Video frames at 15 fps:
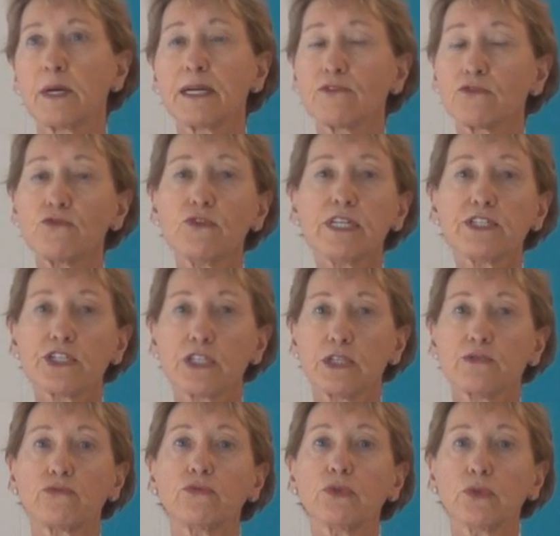rigid
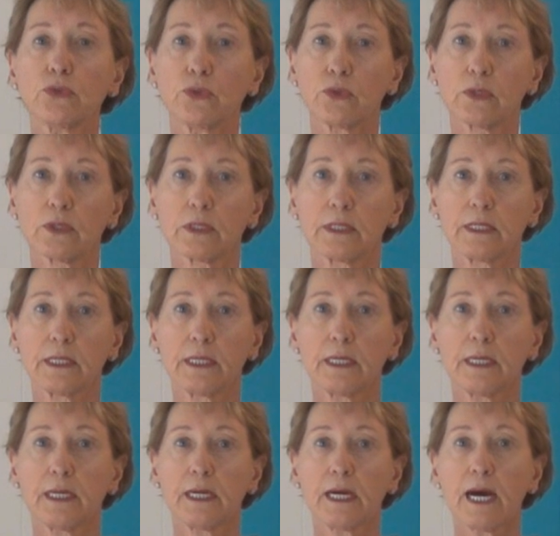rule.
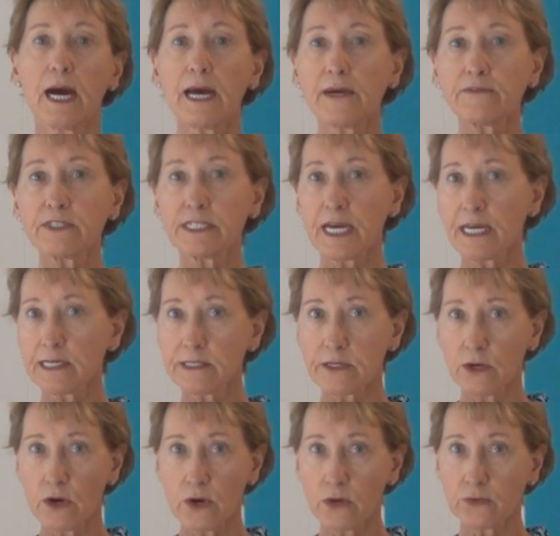I have days
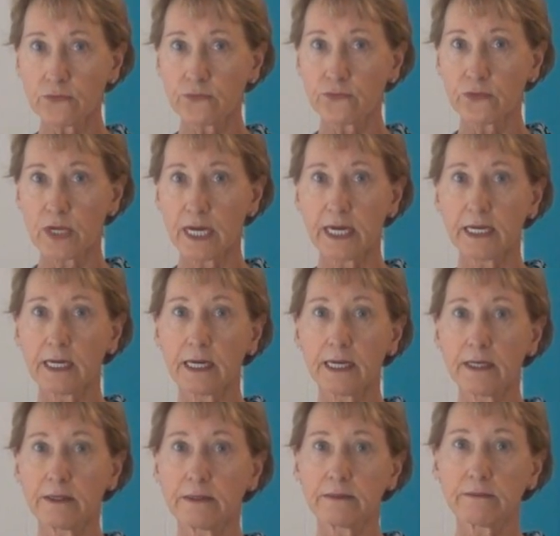off and
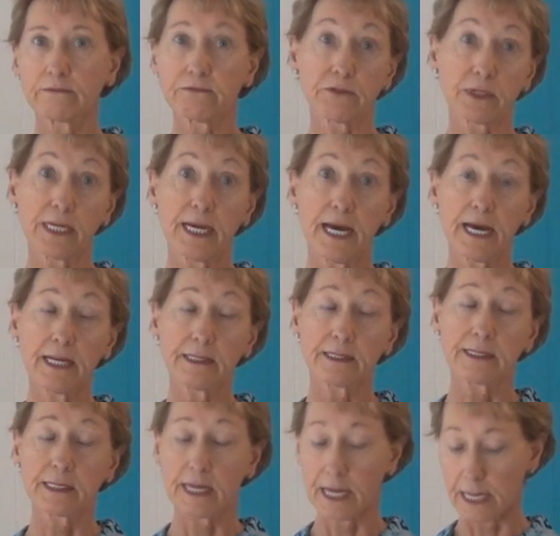I
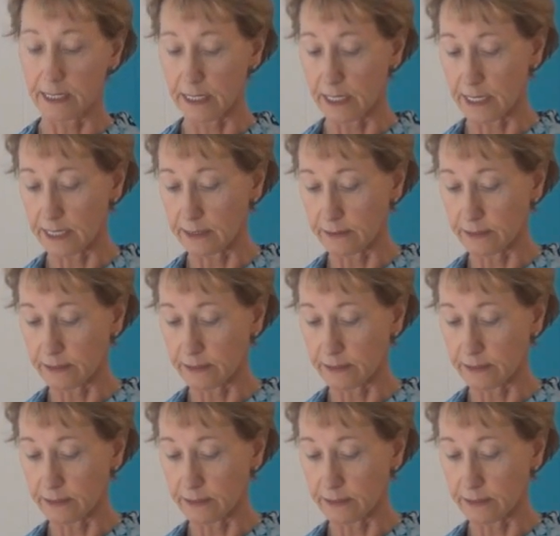forget and I